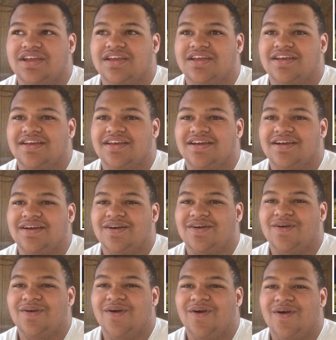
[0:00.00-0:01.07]
Not in
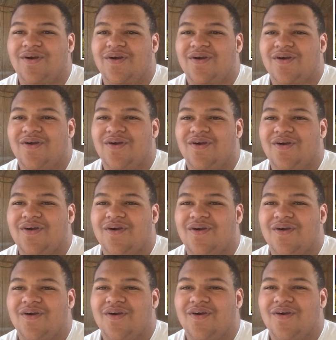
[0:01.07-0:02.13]
my swamp.
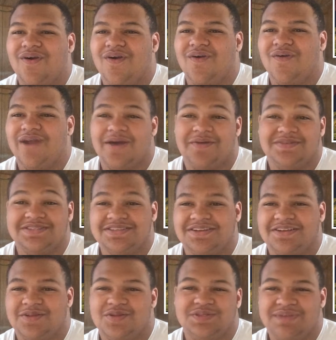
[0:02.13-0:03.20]
Okay, I know we
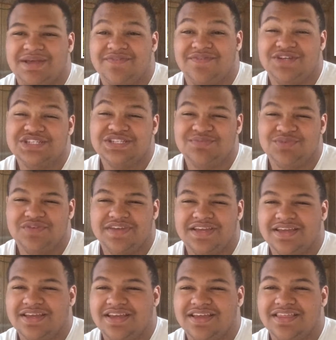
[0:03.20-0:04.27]
might not all agree,
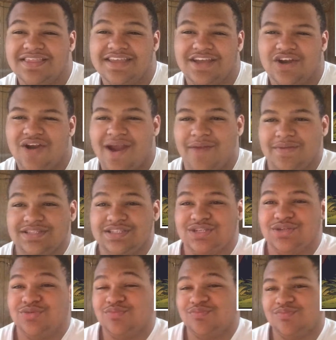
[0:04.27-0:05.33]
but here's another
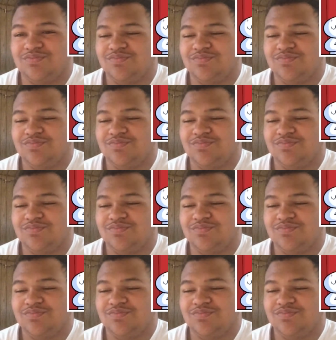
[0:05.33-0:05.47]
example.